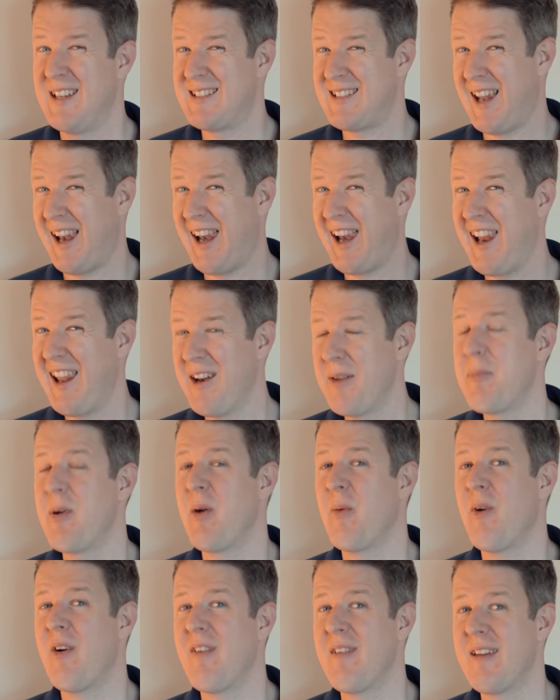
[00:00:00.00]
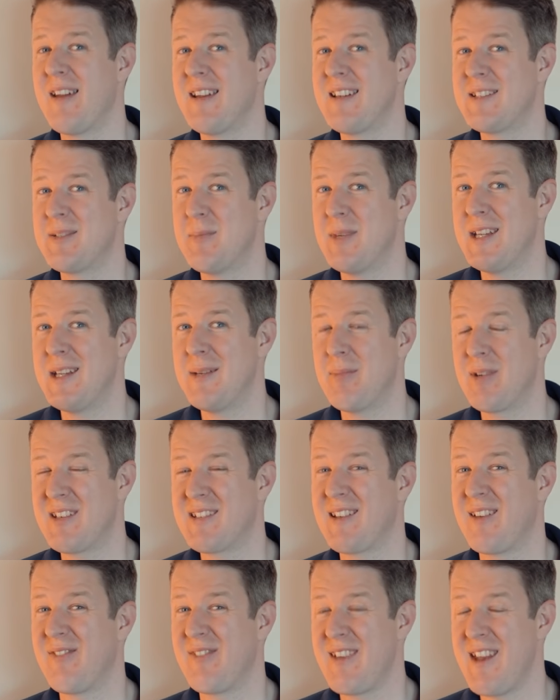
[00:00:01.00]
is a little bit worrying to me,
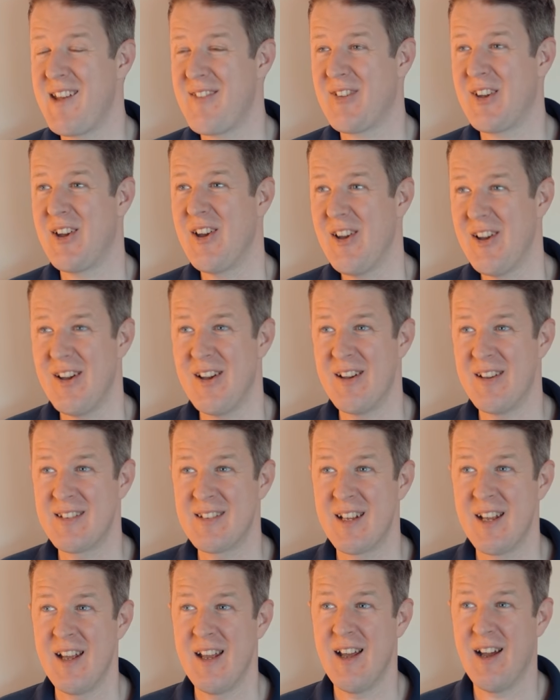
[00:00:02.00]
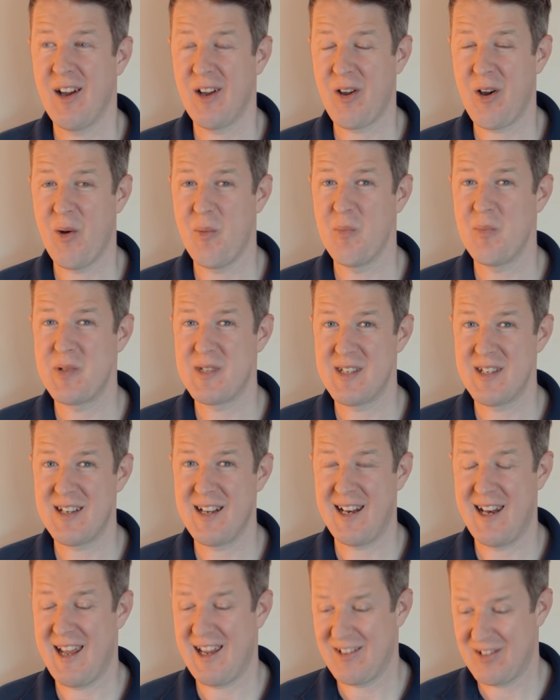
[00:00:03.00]
because I've never heard a
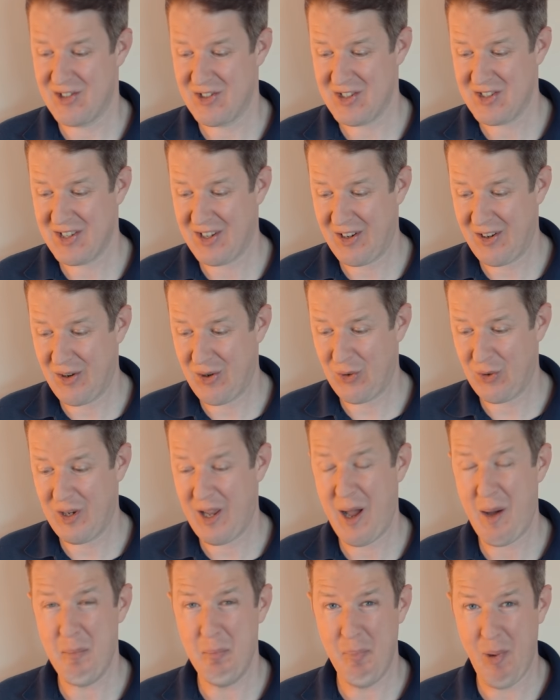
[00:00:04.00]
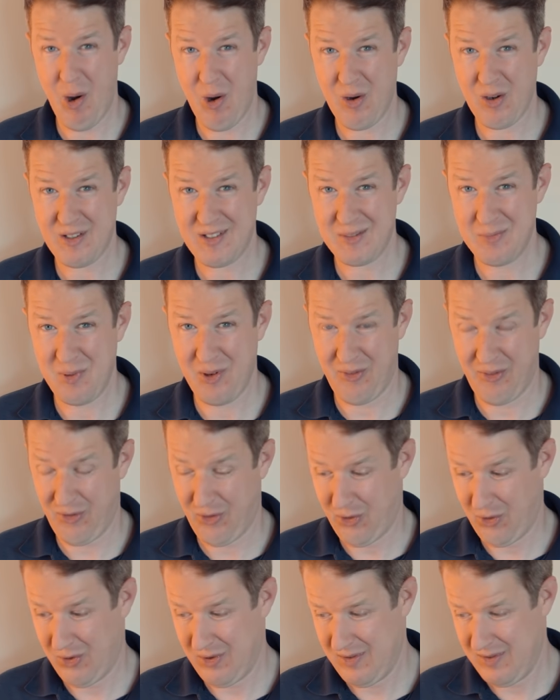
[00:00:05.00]
competent electrician call it a box
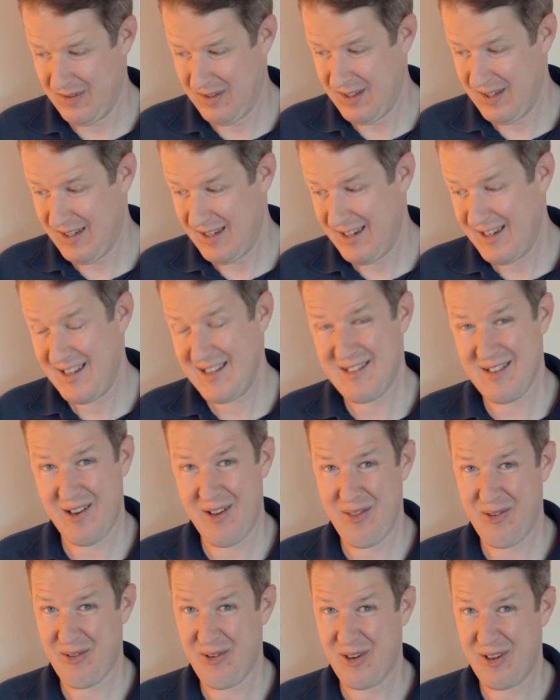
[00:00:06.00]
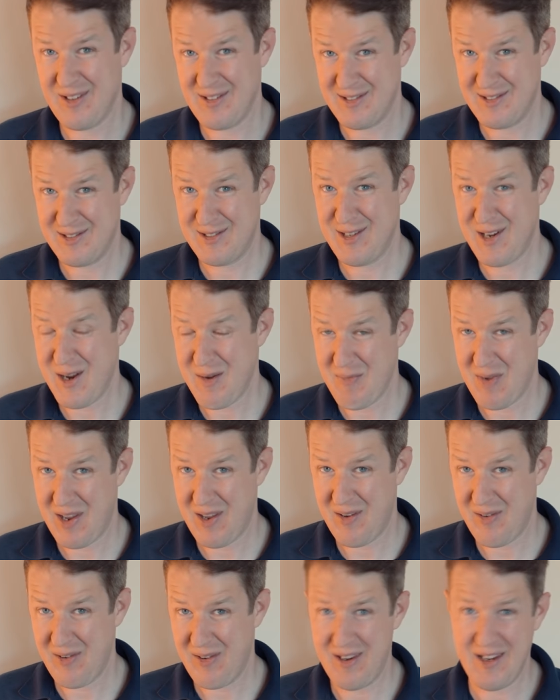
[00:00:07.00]
before. It's either a consumer
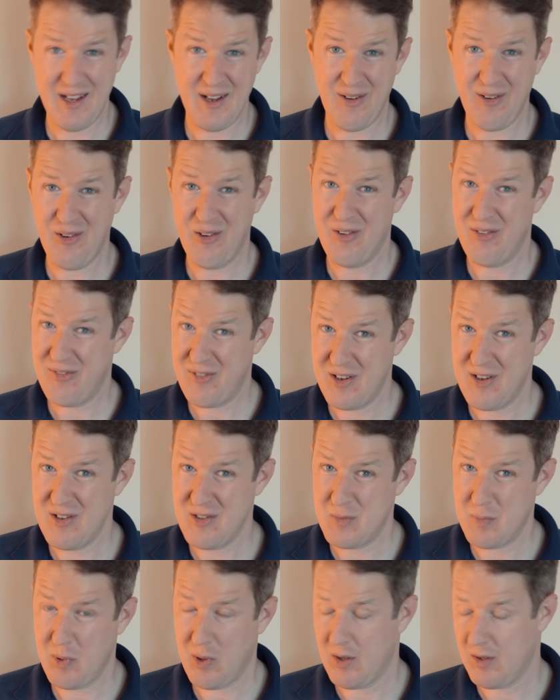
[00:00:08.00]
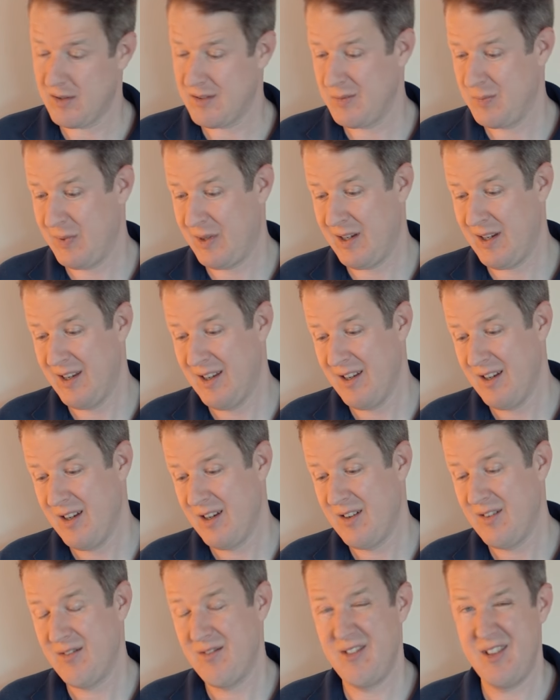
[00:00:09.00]
unit or a fuse box, but
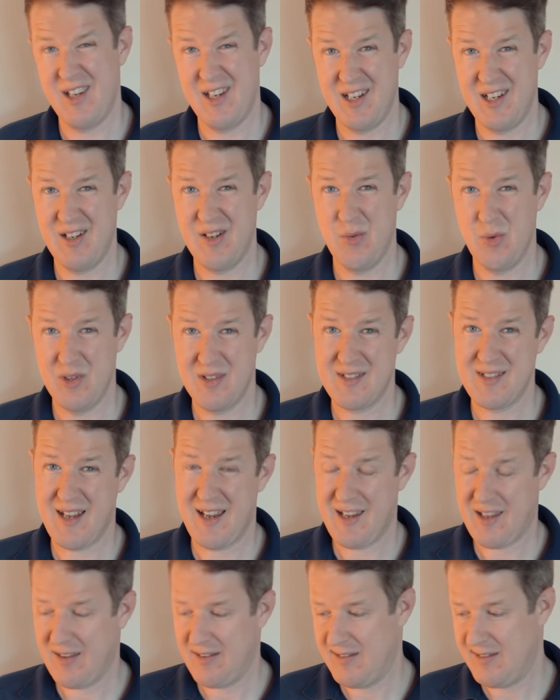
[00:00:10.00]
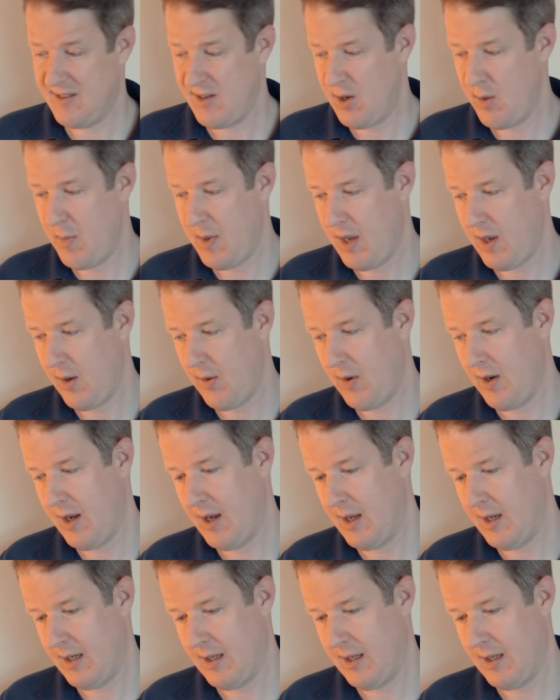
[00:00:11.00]
really you would say consumer unit